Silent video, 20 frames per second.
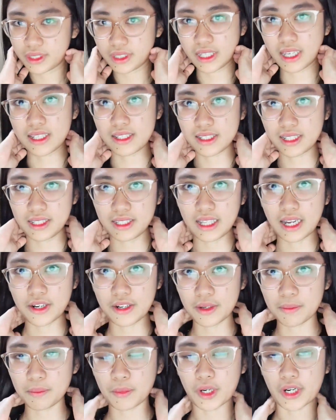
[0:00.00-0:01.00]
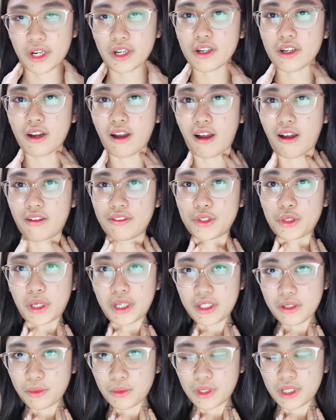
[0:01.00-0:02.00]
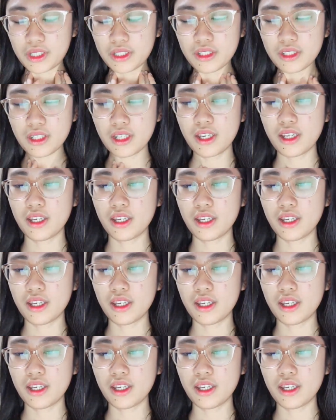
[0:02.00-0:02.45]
Sandara Park of 21